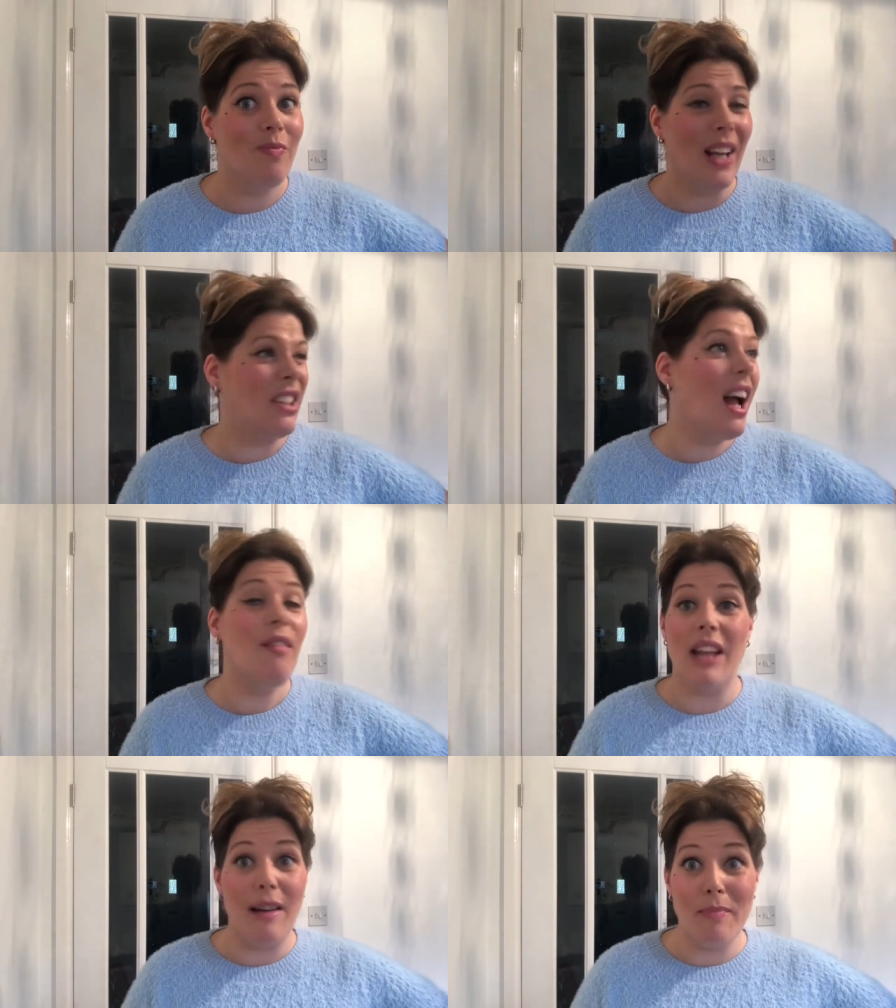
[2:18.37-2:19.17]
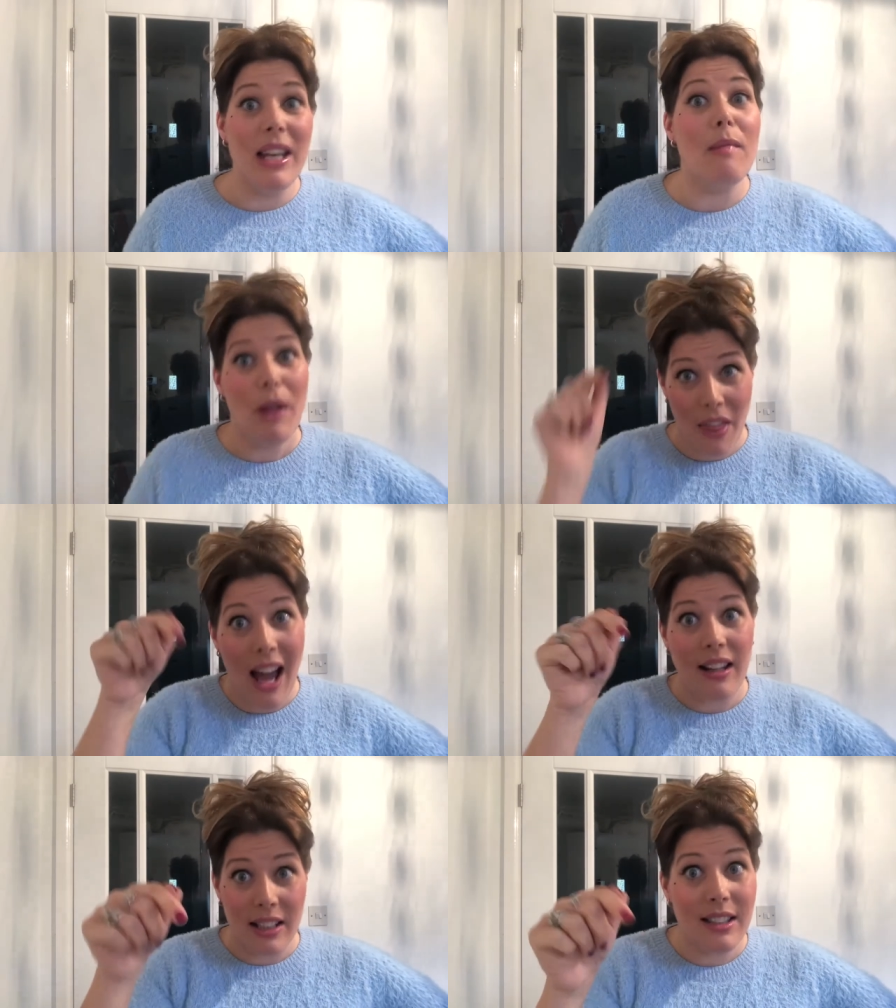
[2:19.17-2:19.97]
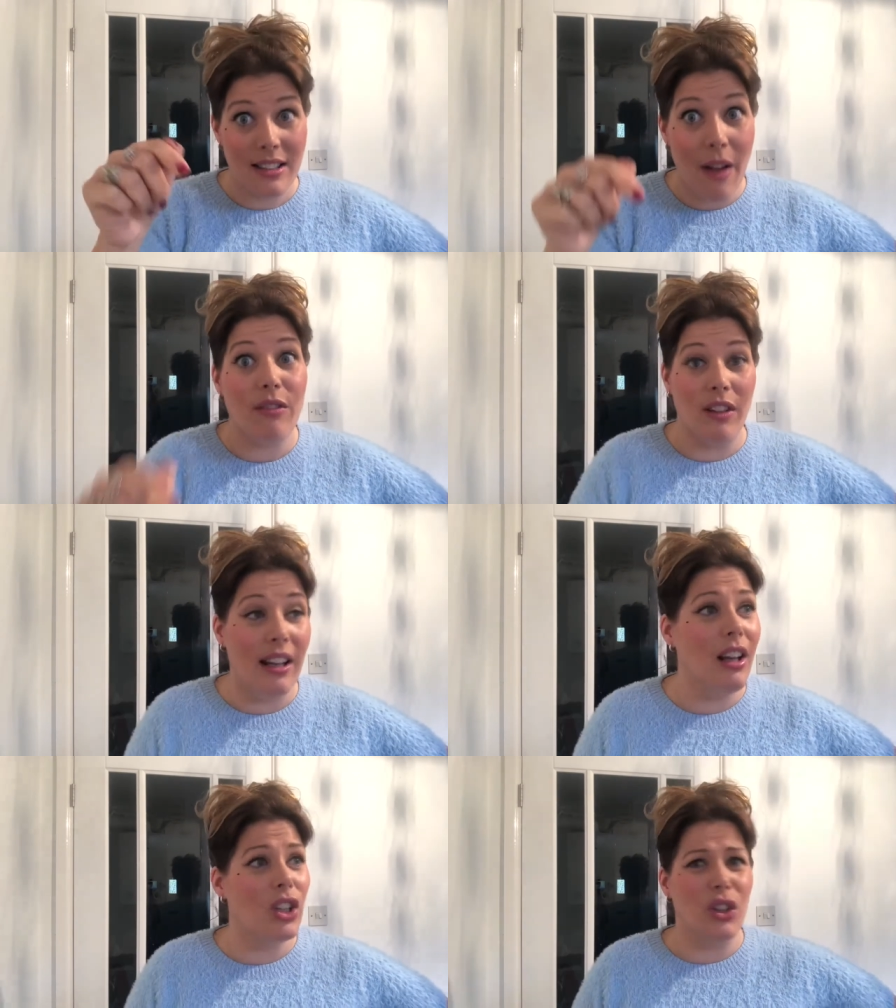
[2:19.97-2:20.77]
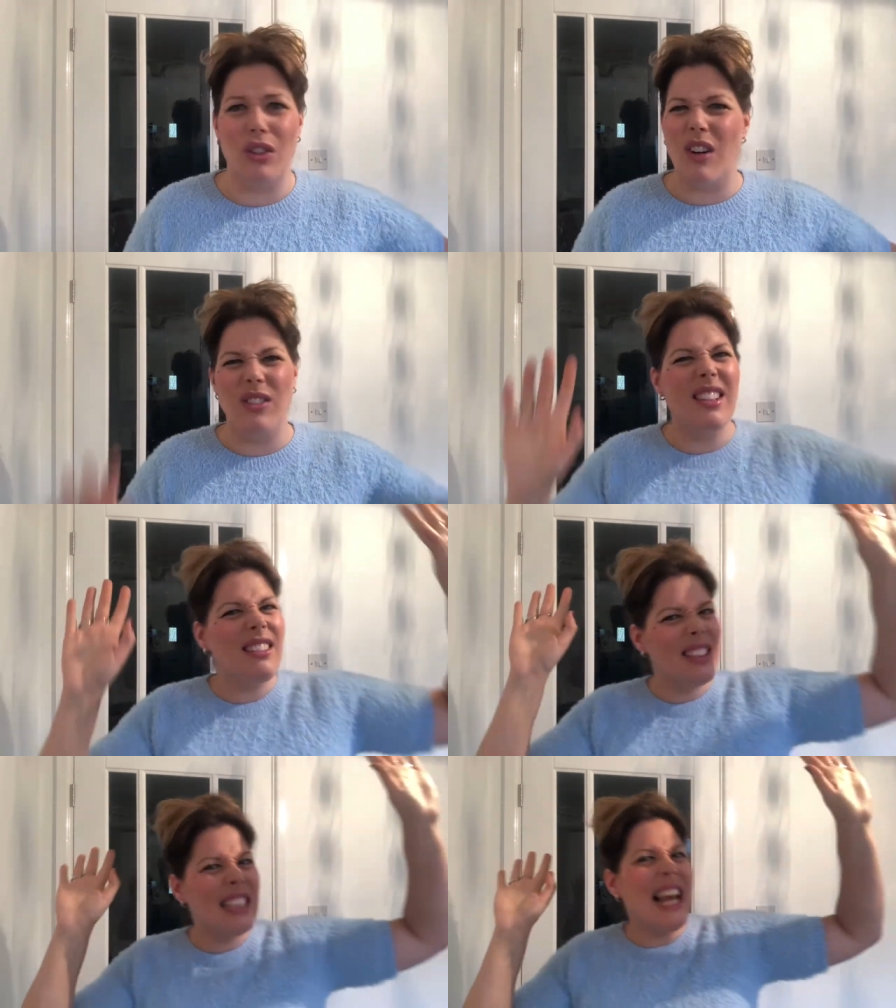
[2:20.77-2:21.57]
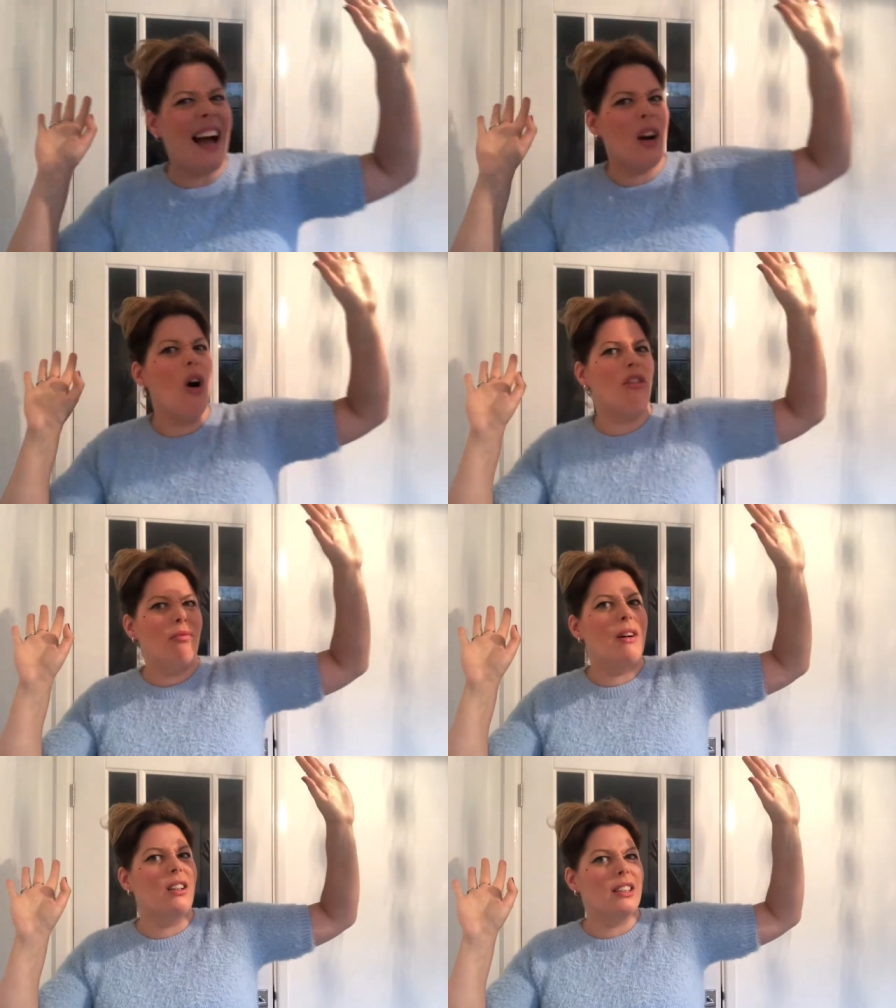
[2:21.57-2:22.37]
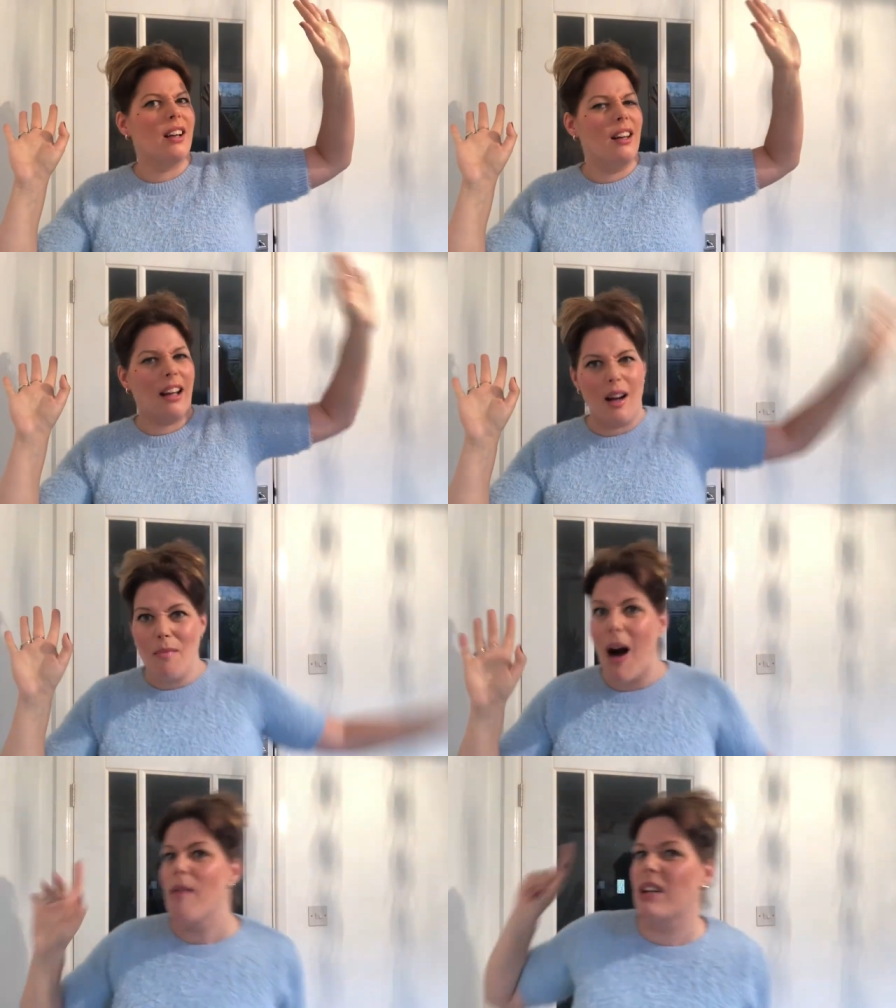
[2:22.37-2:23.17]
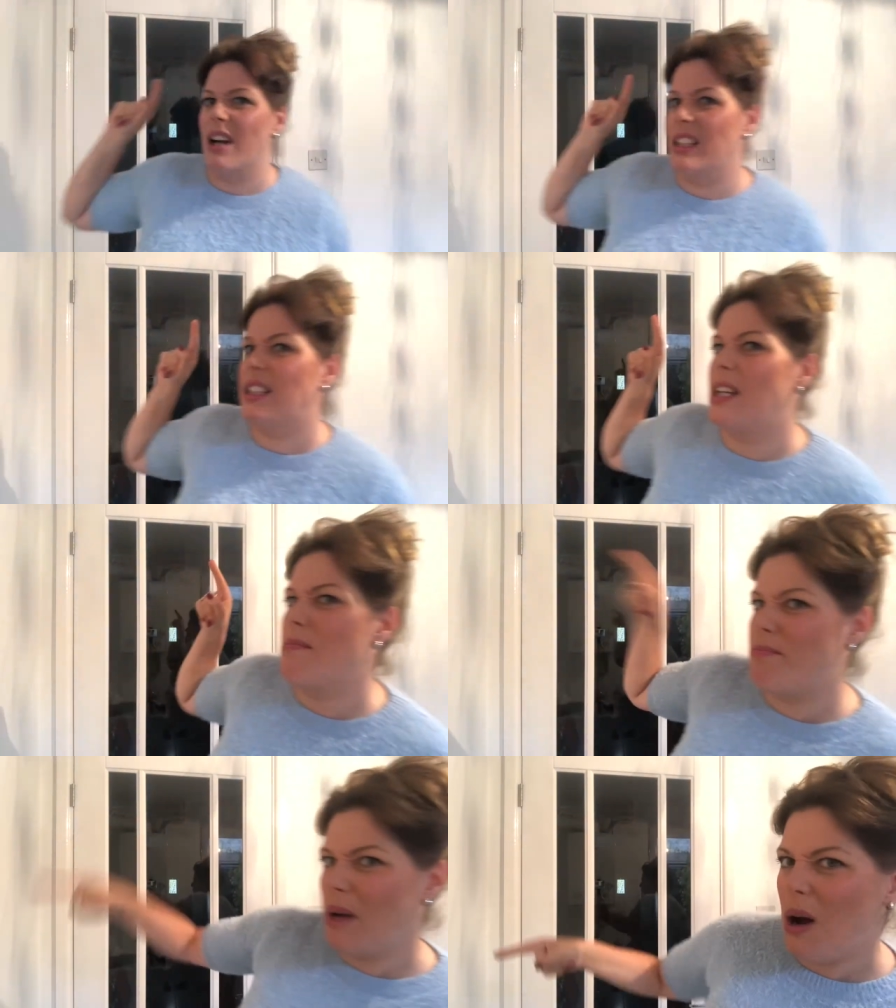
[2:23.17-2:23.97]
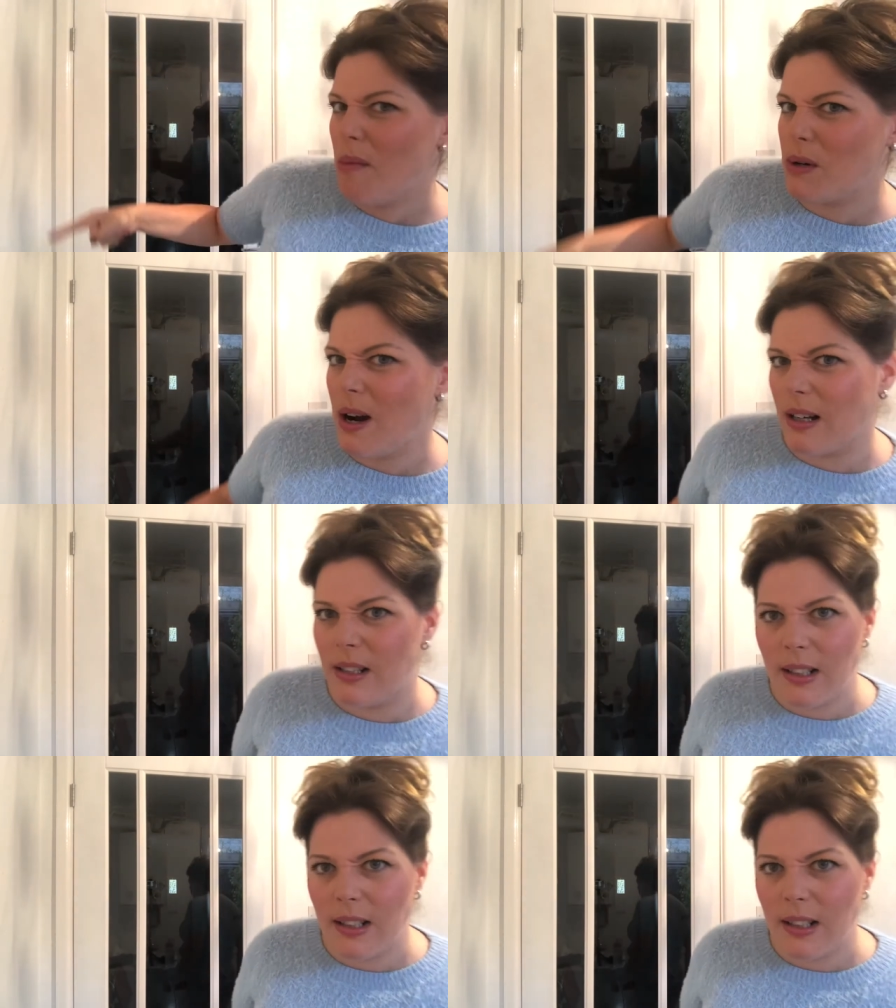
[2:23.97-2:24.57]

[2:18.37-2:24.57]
I haven't had many, but that is definitely I should have got. Sack off, Merce Cunningham. I'm going to see Barbara.